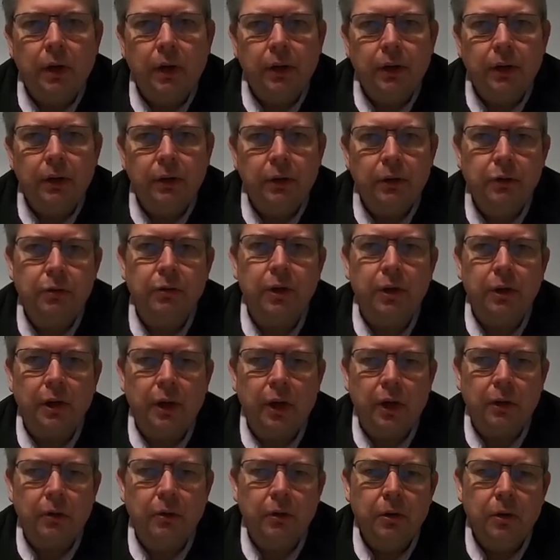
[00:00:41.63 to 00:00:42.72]
and in this
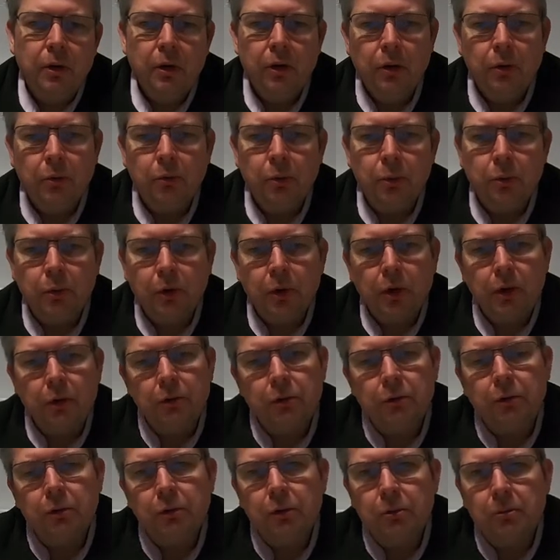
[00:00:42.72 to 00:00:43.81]
video we will go
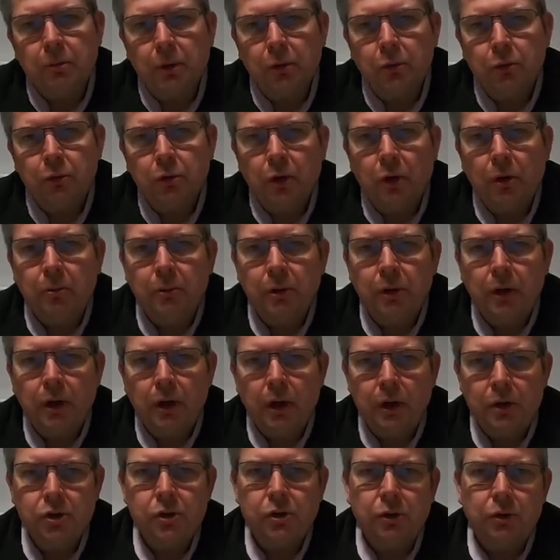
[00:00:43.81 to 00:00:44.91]
through the most common
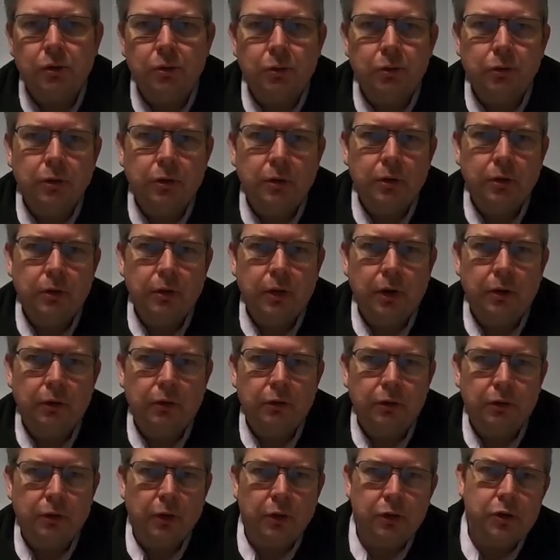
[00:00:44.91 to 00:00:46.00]
issues that are
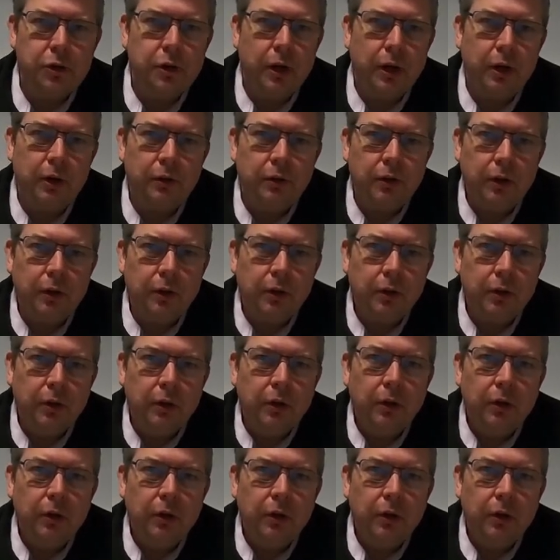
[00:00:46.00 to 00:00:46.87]
associated